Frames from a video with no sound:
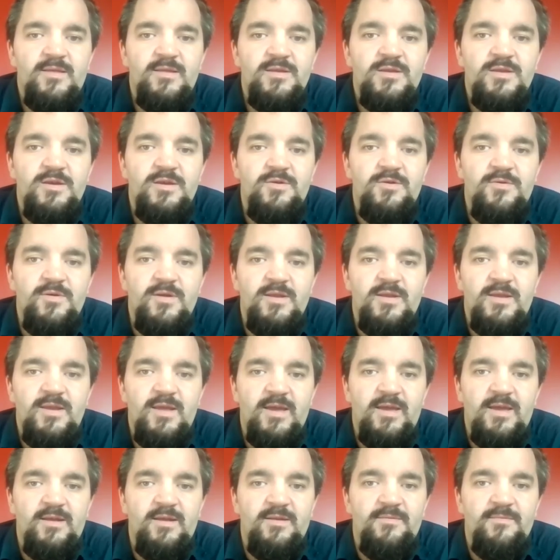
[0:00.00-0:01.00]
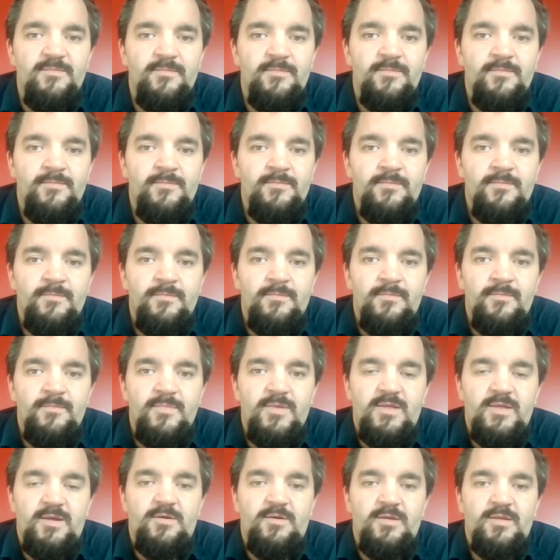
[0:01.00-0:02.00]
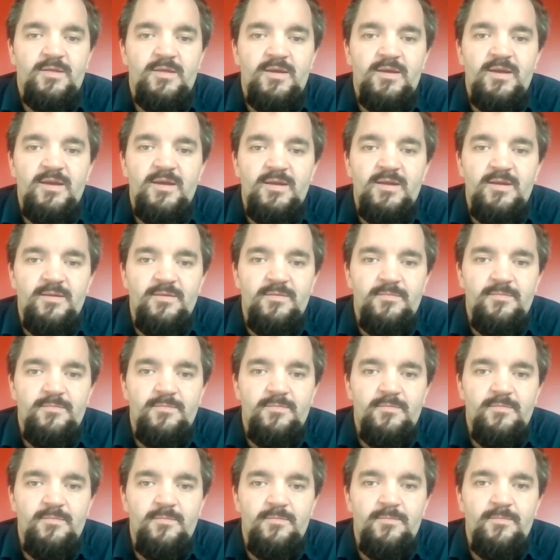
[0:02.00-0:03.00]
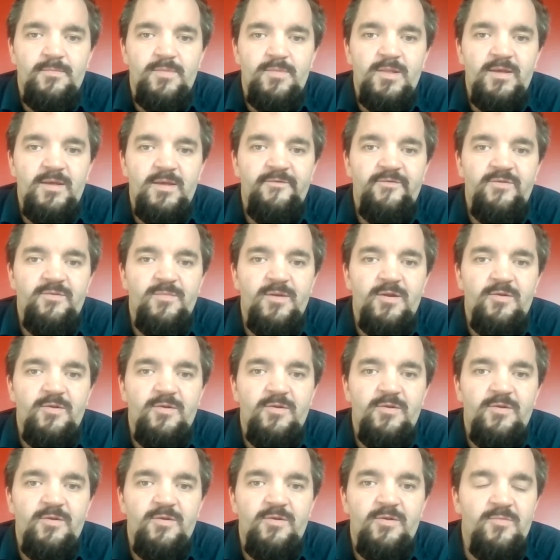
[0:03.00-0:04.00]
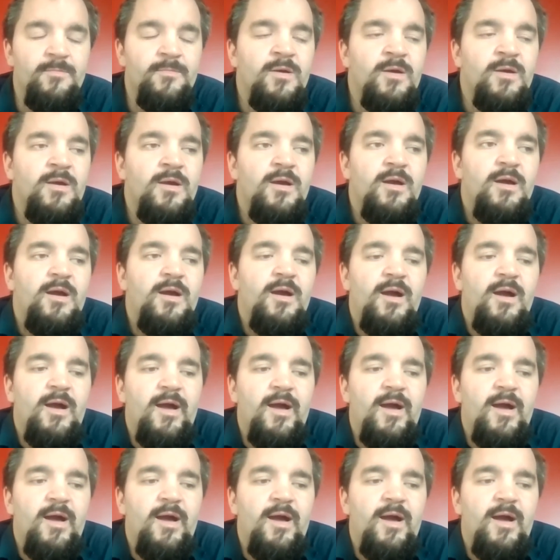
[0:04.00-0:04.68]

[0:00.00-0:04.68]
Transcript: listened to and taken seriously and believed to be credible.